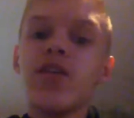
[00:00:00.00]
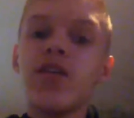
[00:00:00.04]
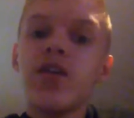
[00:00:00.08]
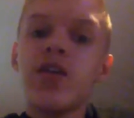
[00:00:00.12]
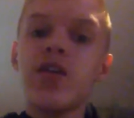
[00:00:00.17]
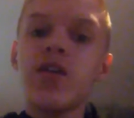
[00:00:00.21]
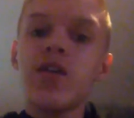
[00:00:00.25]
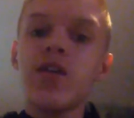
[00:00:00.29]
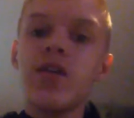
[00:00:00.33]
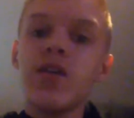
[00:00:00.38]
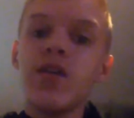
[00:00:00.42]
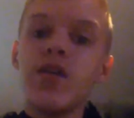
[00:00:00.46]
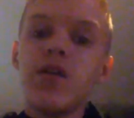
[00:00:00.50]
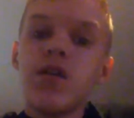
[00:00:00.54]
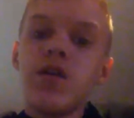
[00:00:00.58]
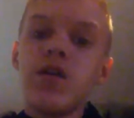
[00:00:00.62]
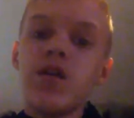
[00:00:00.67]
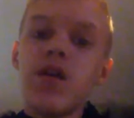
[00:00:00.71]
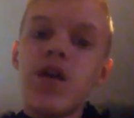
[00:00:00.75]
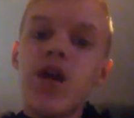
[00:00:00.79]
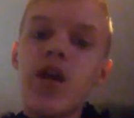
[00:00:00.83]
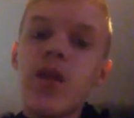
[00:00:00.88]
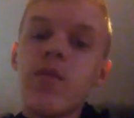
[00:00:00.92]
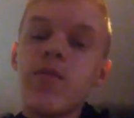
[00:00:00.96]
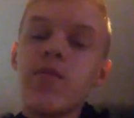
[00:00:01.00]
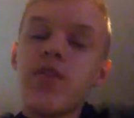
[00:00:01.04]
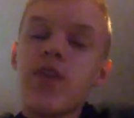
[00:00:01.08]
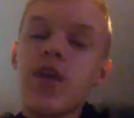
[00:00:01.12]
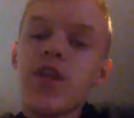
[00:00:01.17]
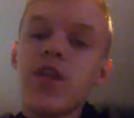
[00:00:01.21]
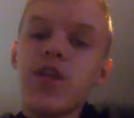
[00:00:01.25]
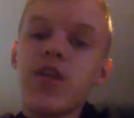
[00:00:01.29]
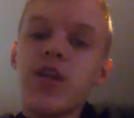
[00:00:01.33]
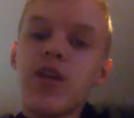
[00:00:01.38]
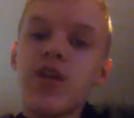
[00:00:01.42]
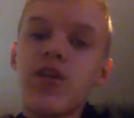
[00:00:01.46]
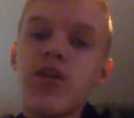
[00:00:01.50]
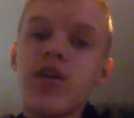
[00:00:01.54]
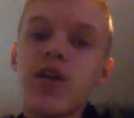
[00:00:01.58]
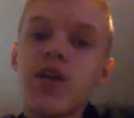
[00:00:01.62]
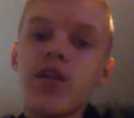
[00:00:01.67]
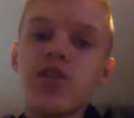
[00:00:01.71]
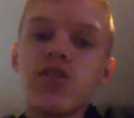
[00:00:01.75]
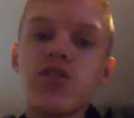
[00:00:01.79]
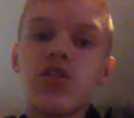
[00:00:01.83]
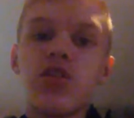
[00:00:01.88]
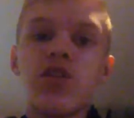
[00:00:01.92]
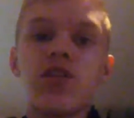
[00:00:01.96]
then the and then the
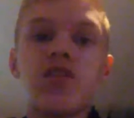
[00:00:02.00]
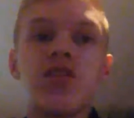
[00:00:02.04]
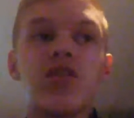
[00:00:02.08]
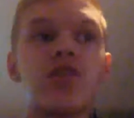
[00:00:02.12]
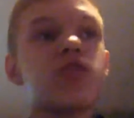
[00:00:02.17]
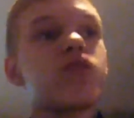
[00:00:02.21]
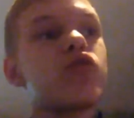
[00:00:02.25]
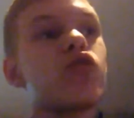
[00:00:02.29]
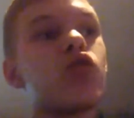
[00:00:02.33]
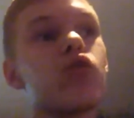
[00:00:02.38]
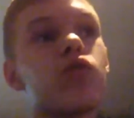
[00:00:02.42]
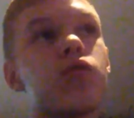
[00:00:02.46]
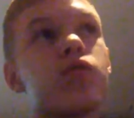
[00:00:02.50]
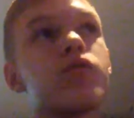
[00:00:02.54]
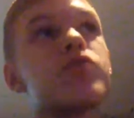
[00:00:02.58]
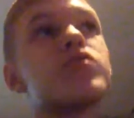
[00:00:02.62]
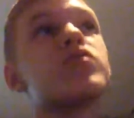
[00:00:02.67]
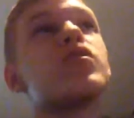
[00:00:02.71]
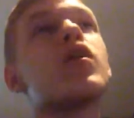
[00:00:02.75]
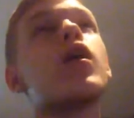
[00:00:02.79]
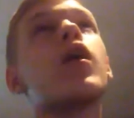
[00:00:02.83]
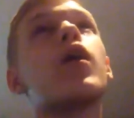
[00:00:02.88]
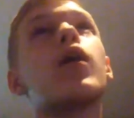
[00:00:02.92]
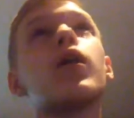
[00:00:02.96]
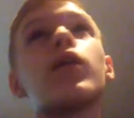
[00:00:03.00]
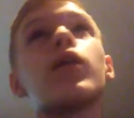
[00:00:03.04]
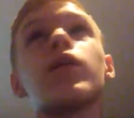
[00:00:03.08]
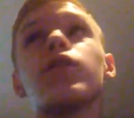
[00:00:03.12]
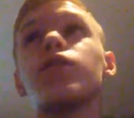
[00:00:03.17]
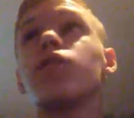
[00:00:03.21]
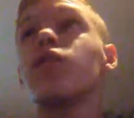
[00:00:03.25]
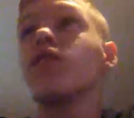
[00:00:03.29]
internet started told uh,